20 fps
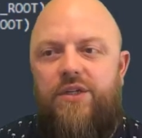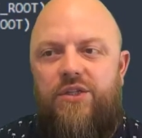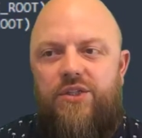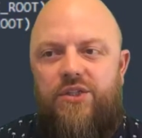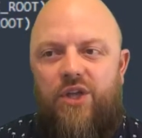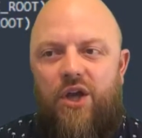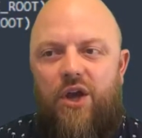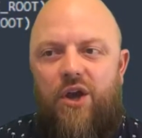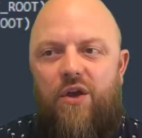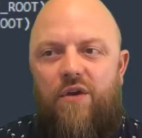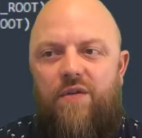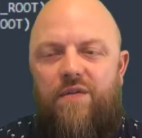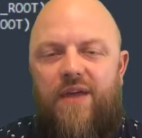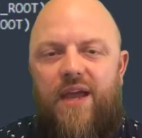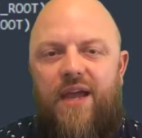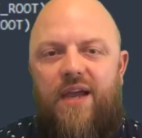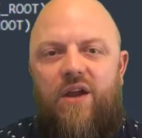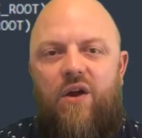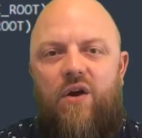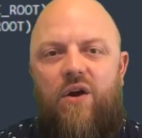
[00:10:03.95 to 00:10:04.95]
So
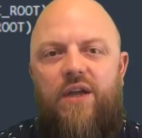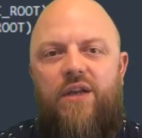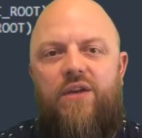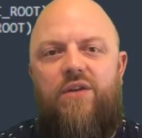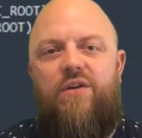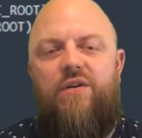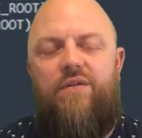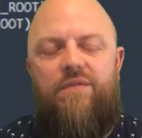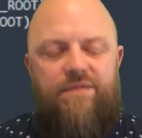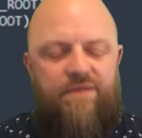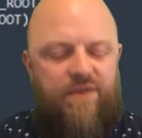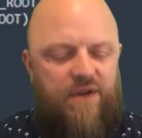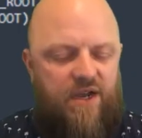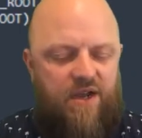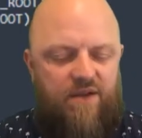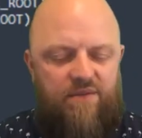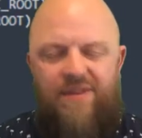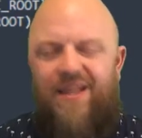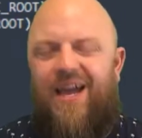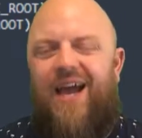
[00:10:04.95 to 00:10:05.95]
they're kind of,
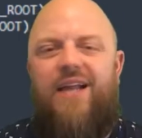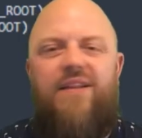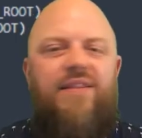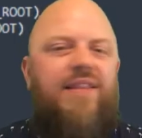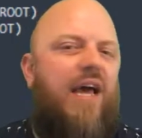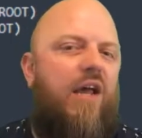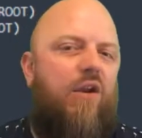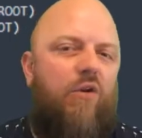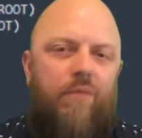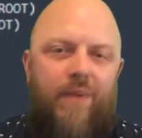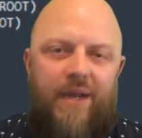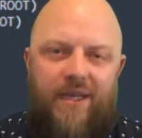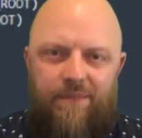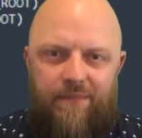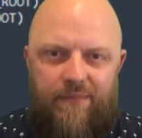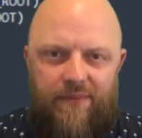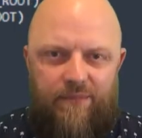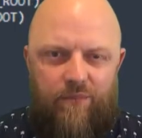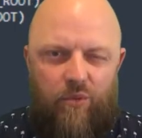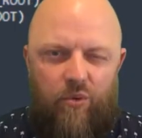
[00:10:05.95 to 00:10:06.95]
that'll all
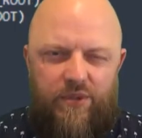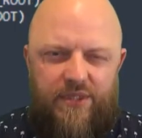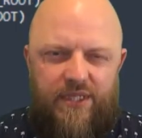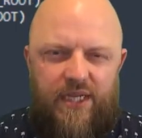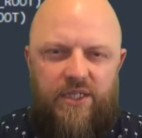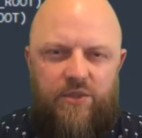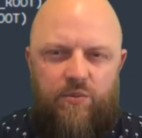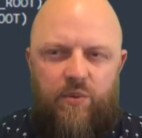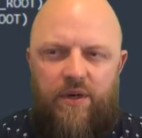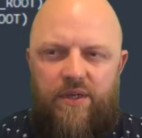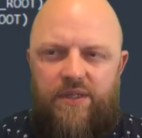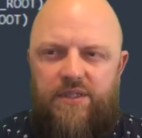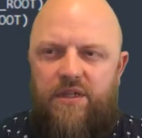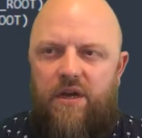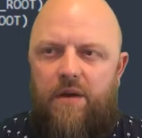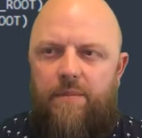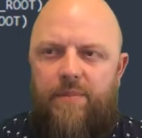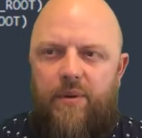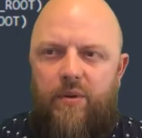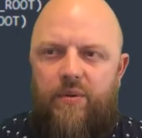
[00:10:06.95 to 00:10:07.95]
make more sense when I
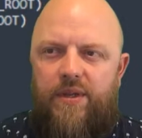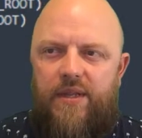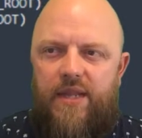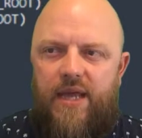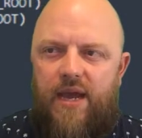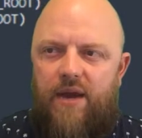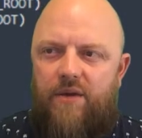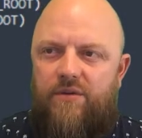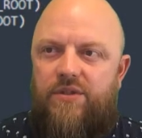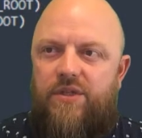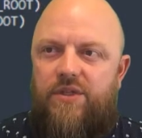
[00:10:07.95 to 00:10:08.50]
start building it out.